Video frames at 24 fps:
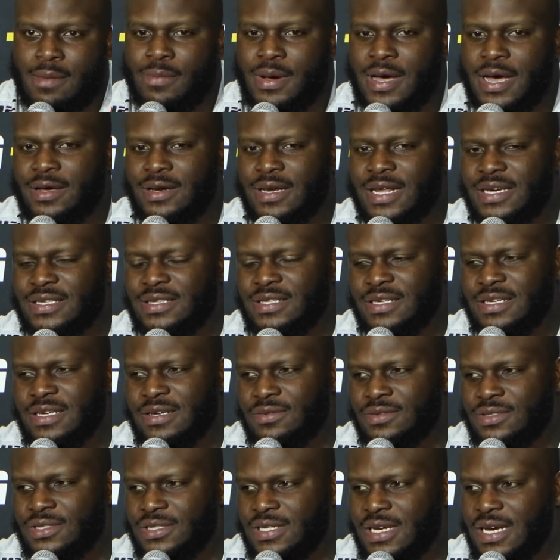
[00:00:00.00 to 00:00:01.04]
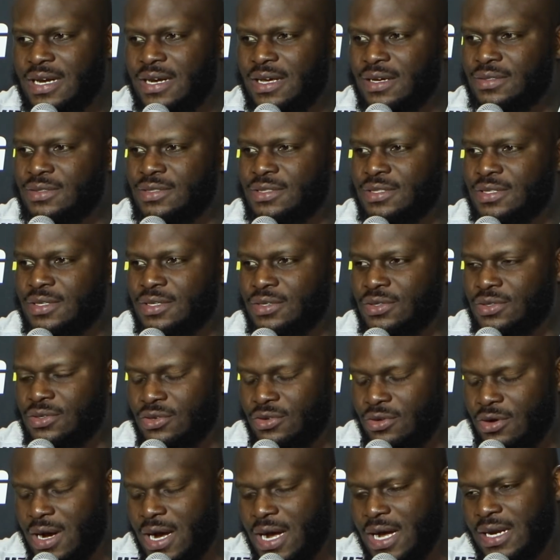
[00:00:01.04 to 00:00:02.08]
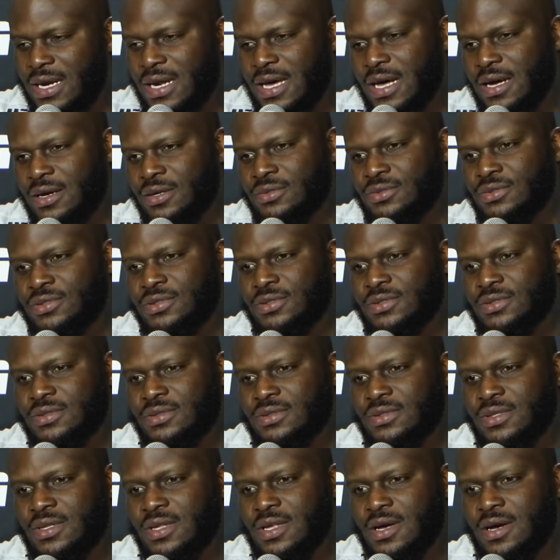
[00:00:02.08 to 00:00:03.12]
But I'd like to give a shout out to Grindhouse,